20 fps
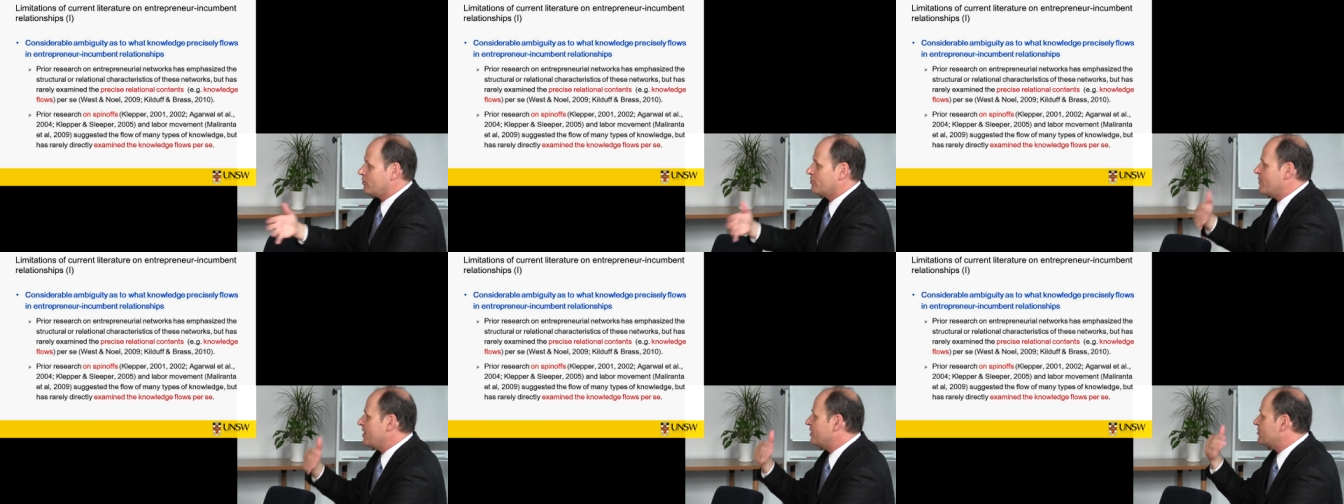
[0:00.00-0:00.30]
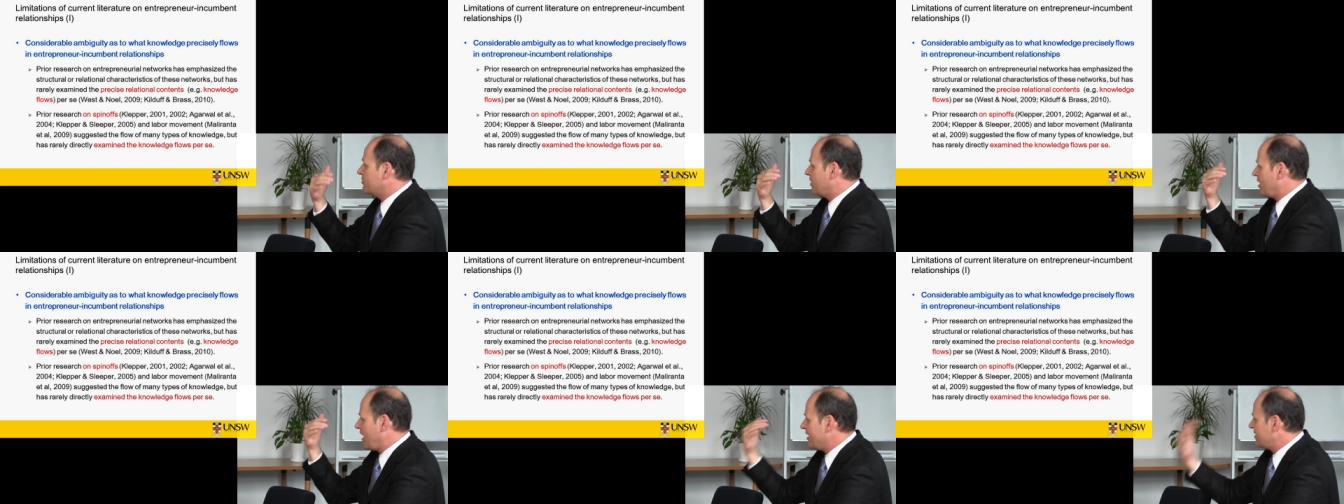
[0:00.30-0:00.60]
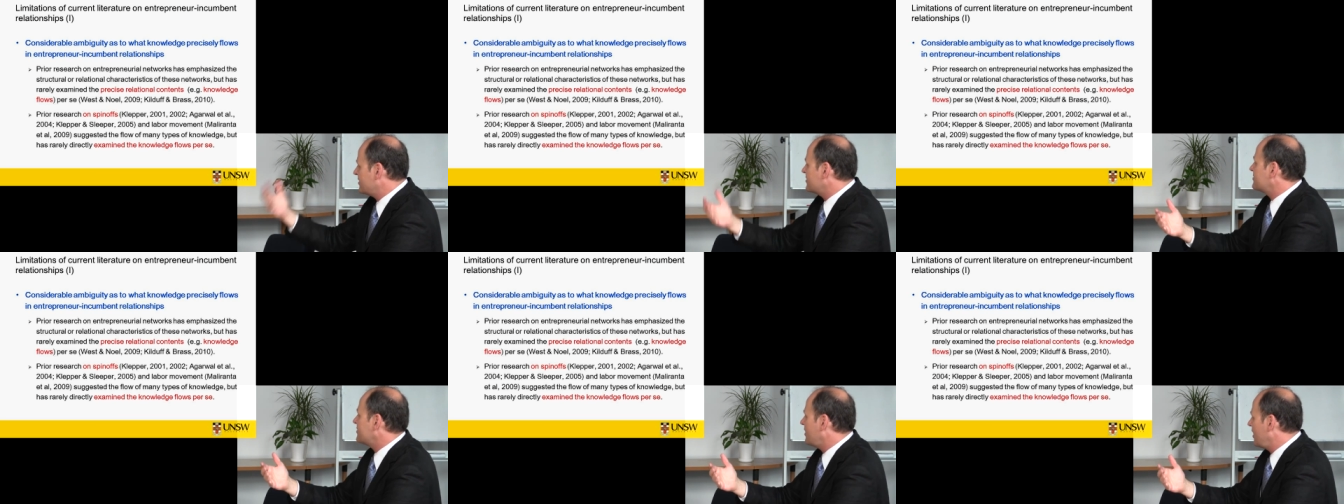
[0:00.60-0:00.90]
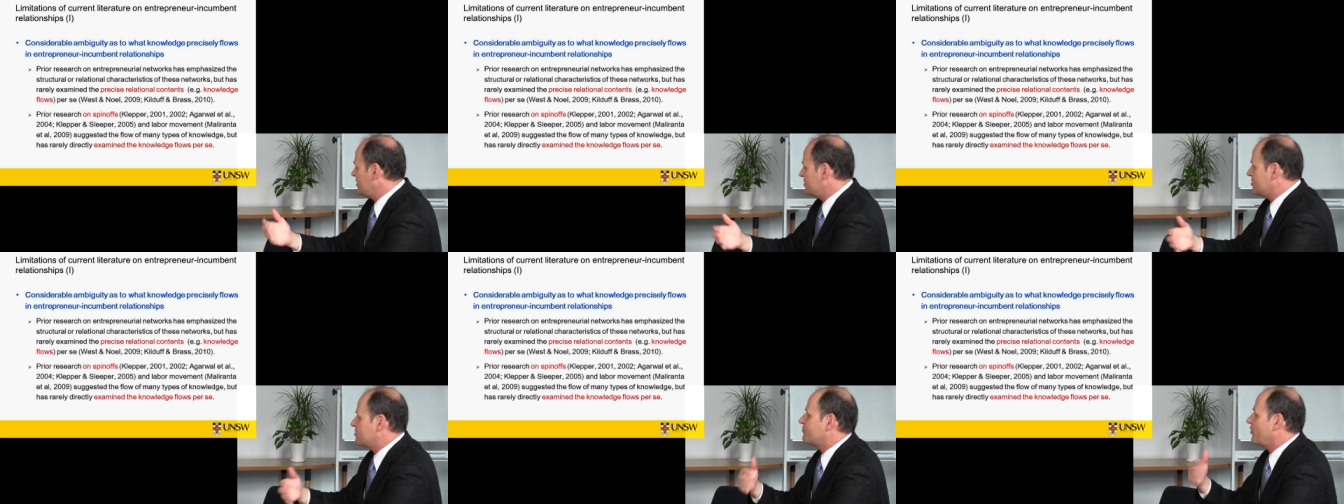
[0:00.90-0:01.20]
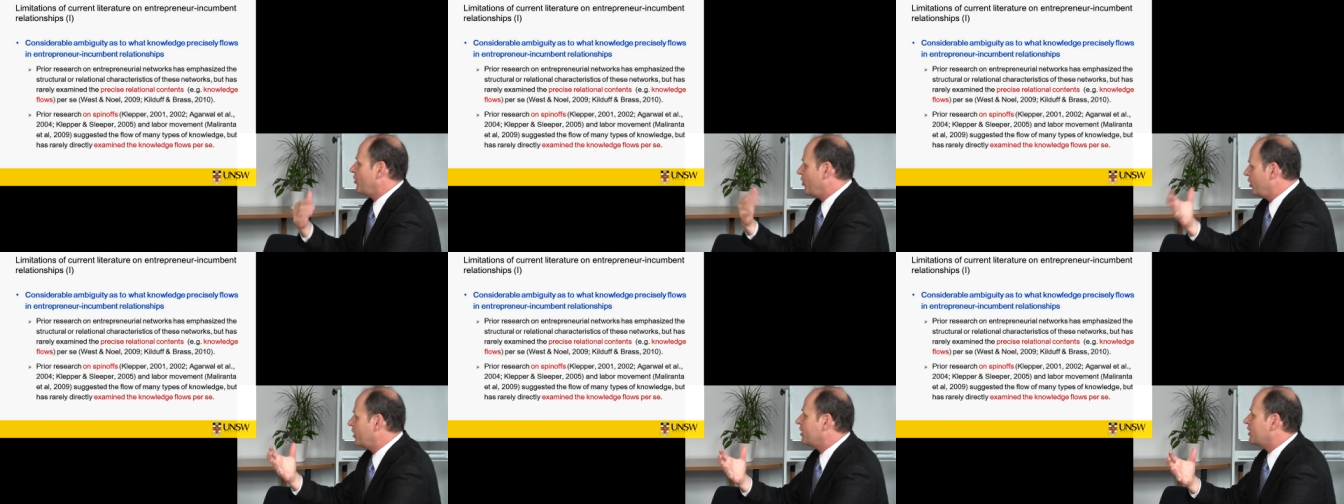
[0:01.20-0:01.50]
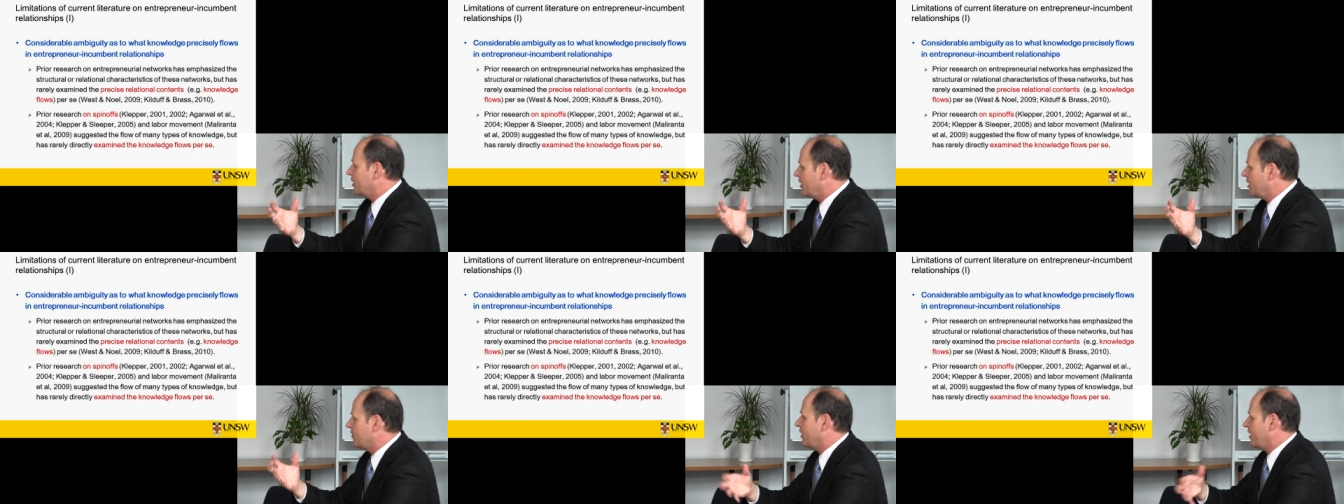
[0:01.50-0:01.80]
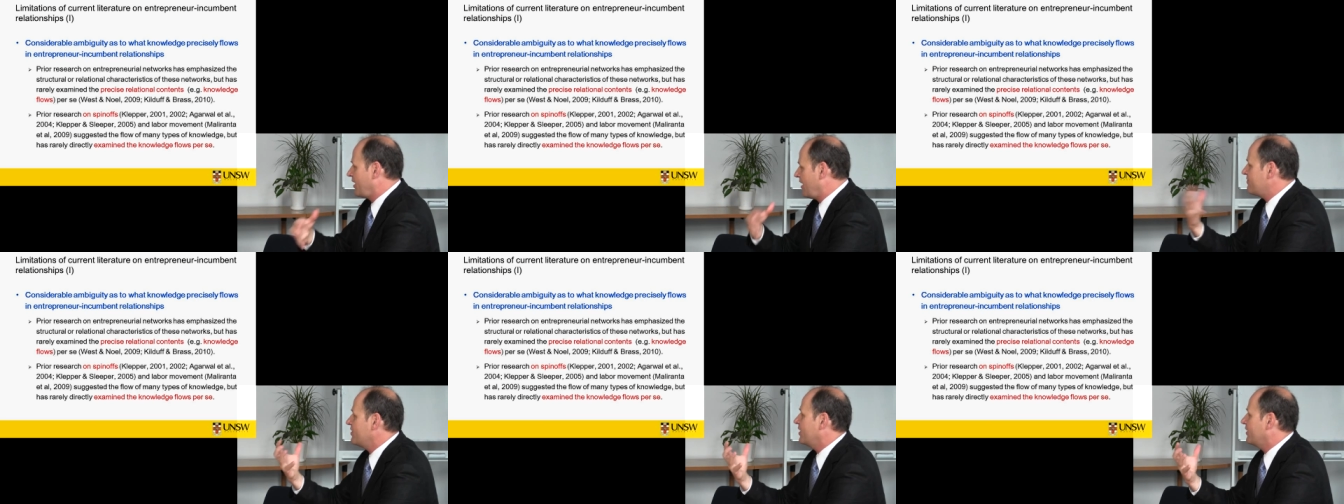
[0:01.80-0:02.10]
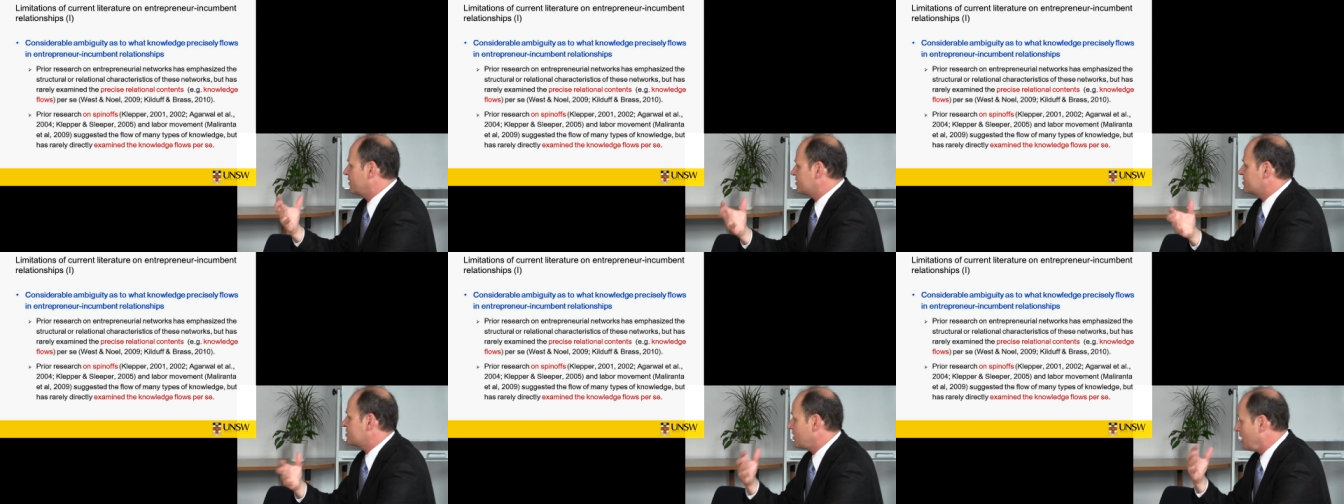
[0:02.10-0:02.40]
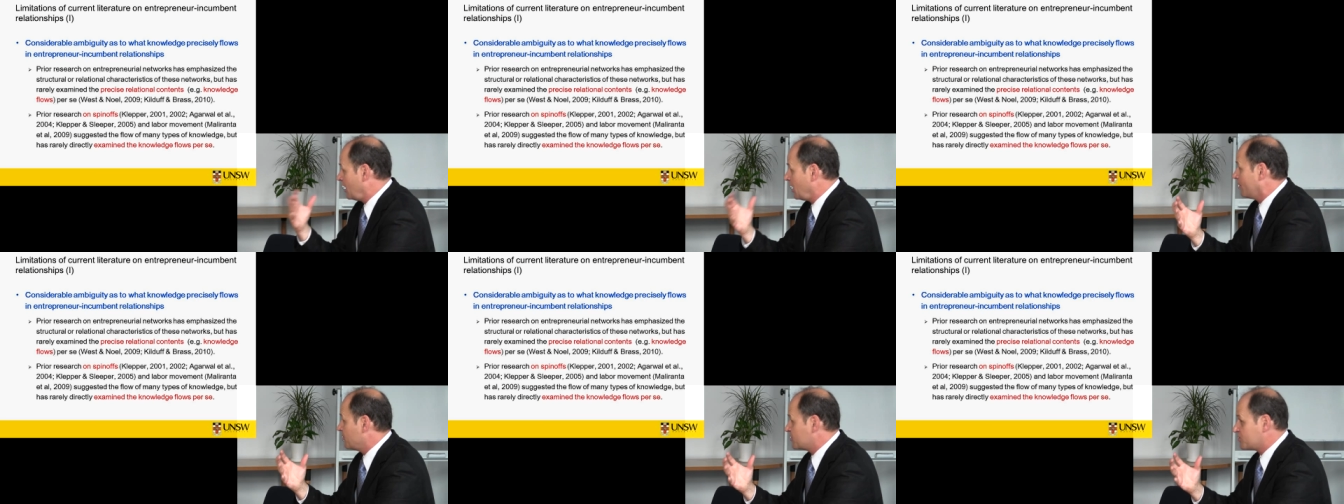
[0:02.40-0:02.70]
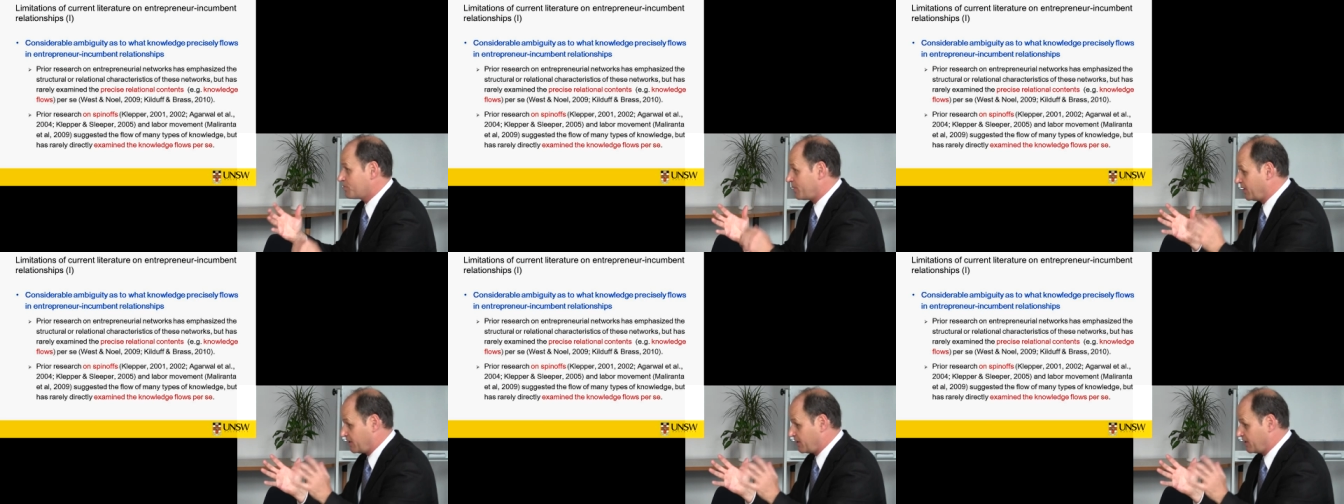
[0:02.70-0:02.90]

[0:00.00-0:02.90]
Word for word: econometric exercise is very clear that having this helps.